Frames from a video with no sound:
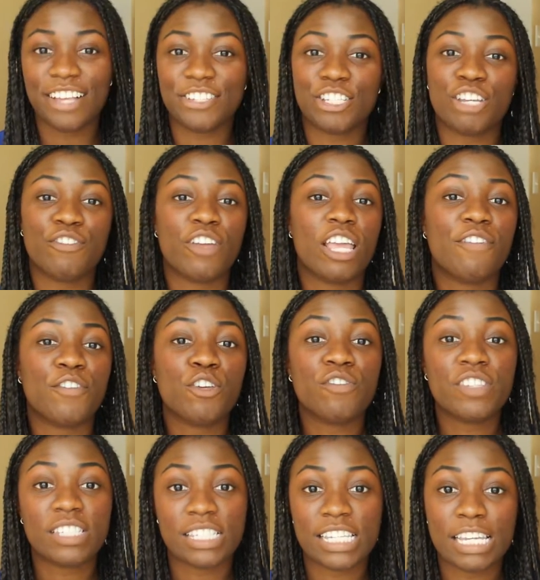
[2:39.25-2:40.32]
So if
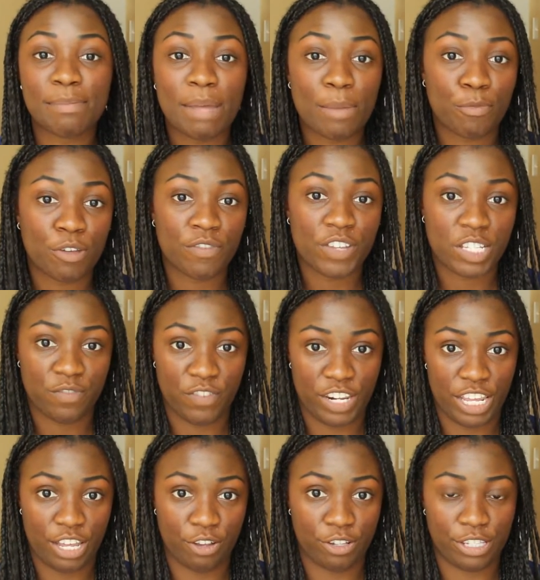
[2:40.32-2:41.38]
you've seen my previous
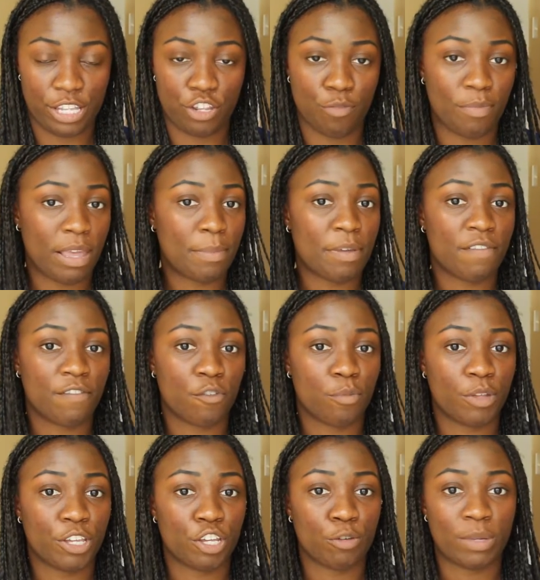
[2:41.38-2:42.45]
videos, then you may be
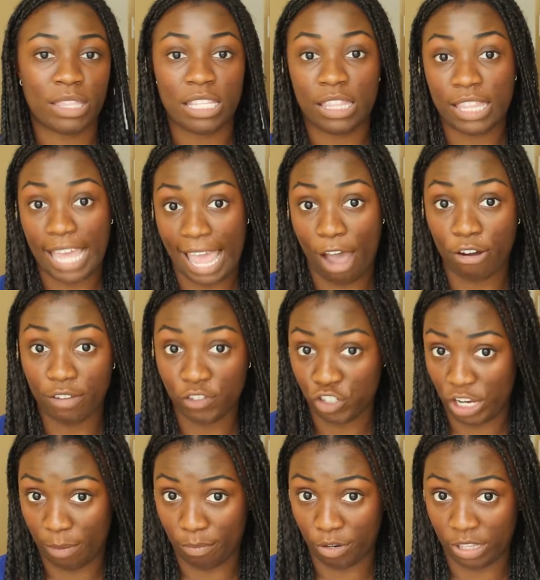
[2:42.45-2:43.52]
familiar with the layout of
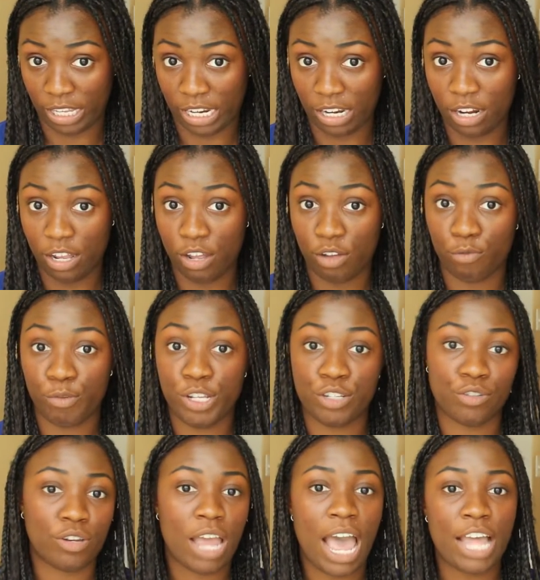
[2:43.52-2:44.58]
Chamberlain. We
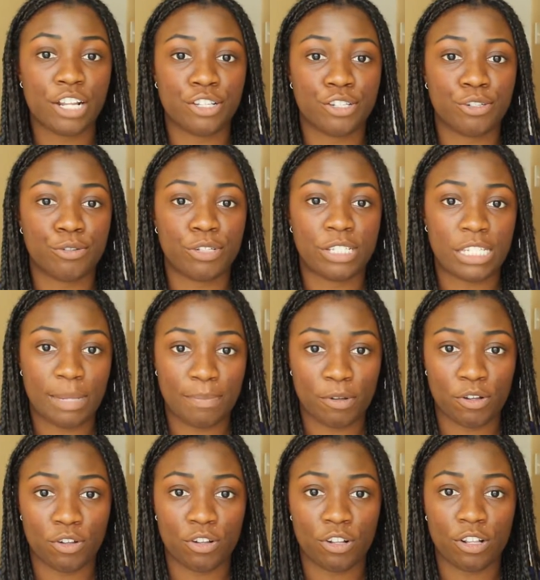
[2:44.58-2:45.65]
do not do
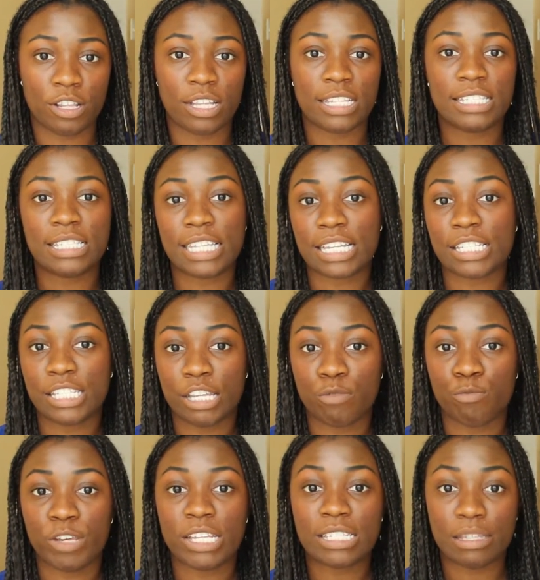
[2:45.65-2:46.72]
typical
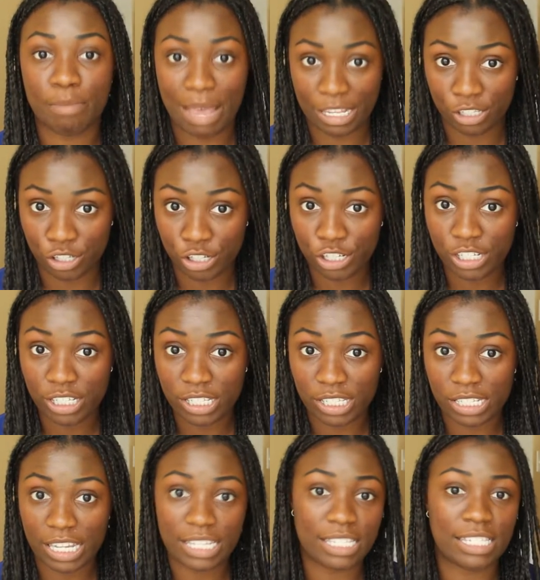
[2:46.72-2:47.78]
16-week
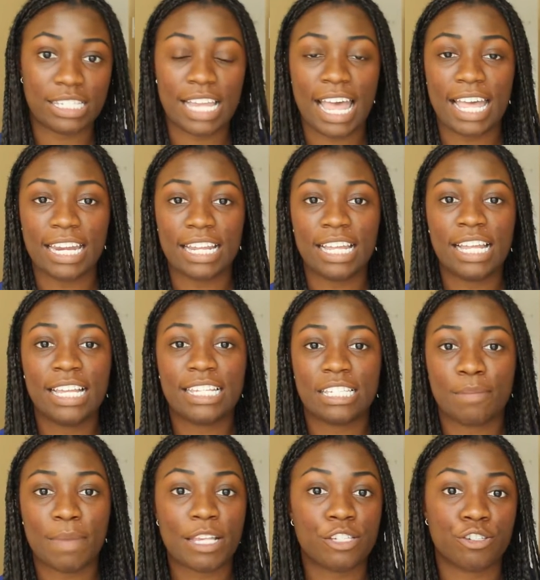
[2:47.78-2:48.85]
semesters. Instead,
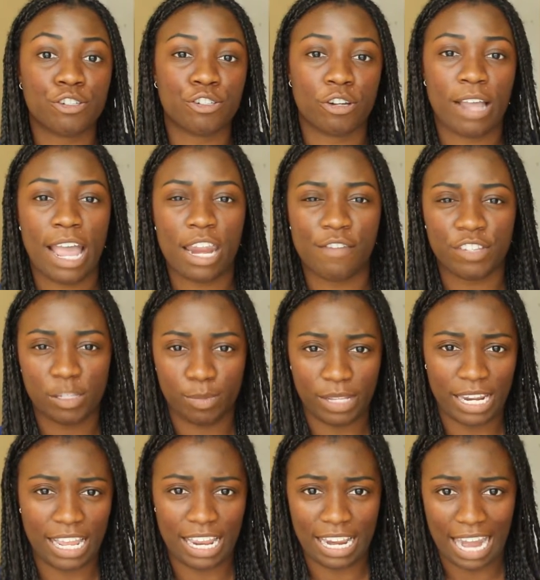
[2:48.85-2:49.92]
semesters are kind of
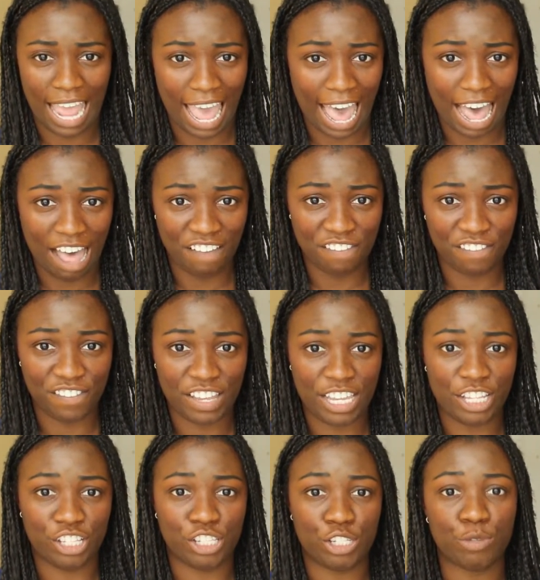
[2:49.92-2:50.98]
split in half
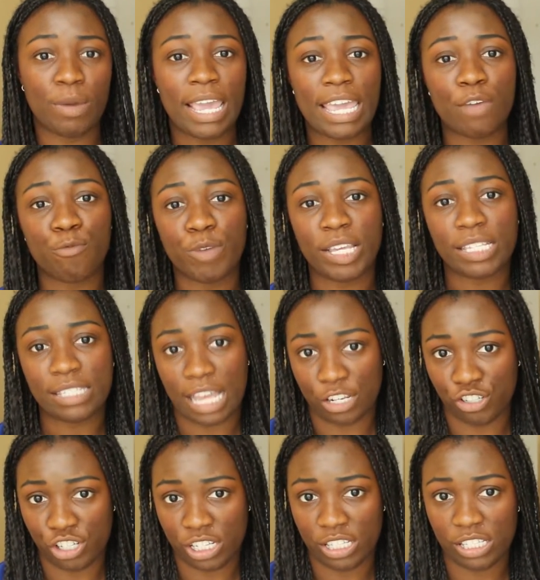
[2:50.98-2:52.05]
into eight-week
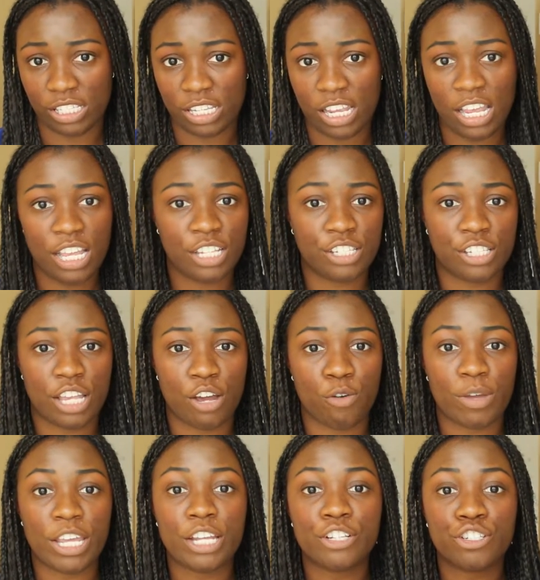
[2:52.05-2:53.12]
sessions.
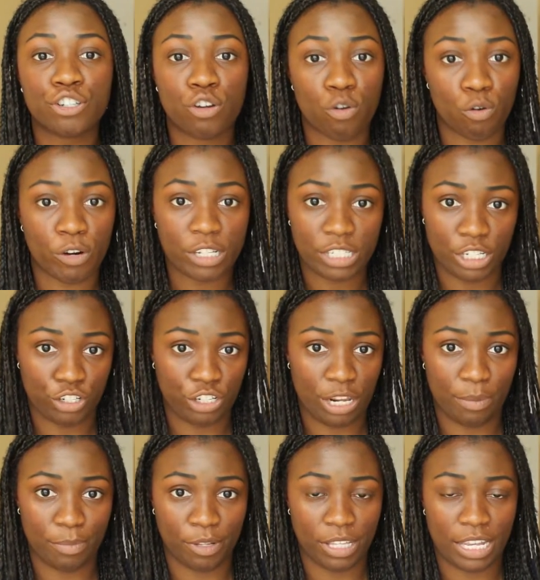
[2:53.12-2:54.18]
So each course at
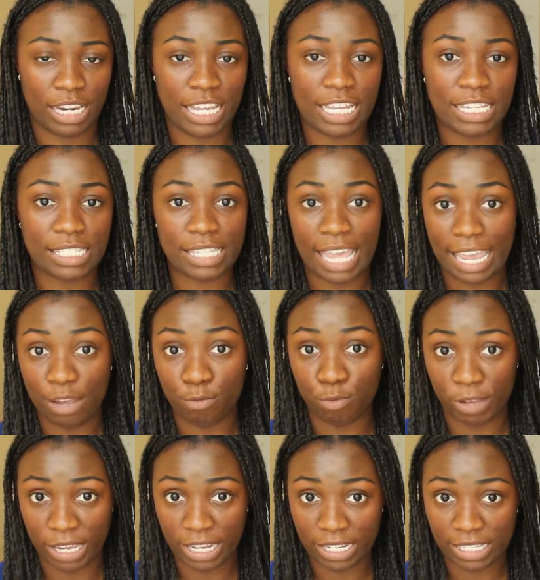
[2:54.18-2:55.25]
Chamberlain is eight
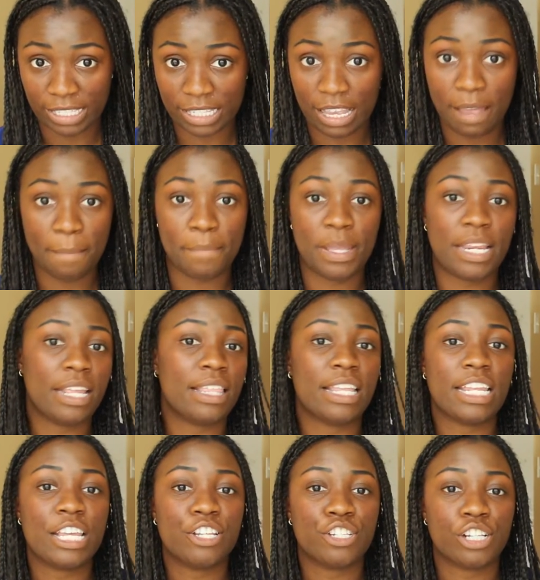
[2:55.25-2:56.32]
weeks, meaning
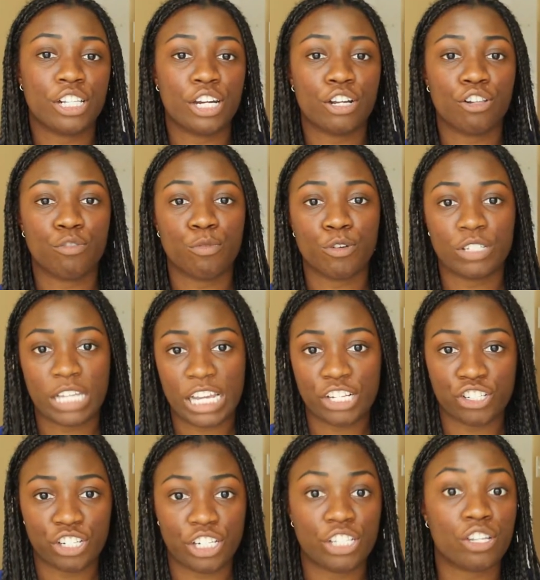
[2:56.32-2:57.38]
that each clinical
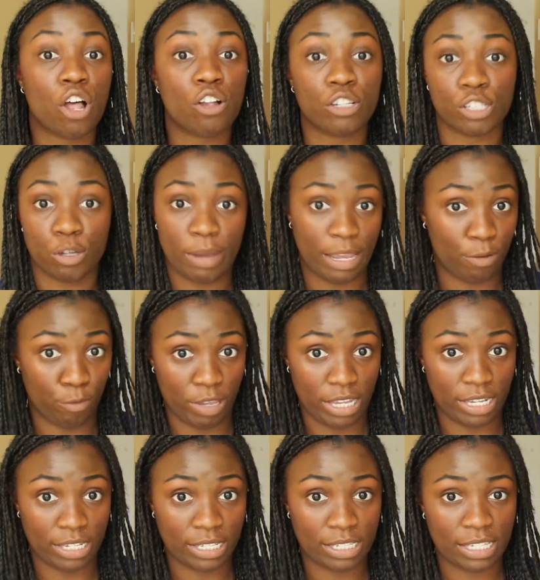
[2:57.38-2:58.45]
rotation is also eight
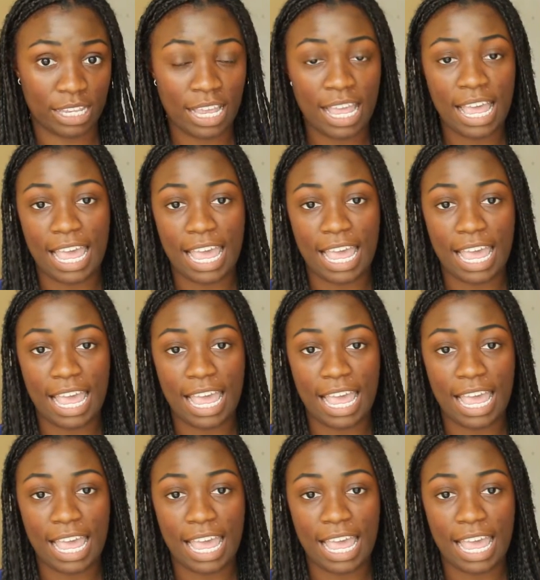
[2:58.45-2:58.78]
weeks.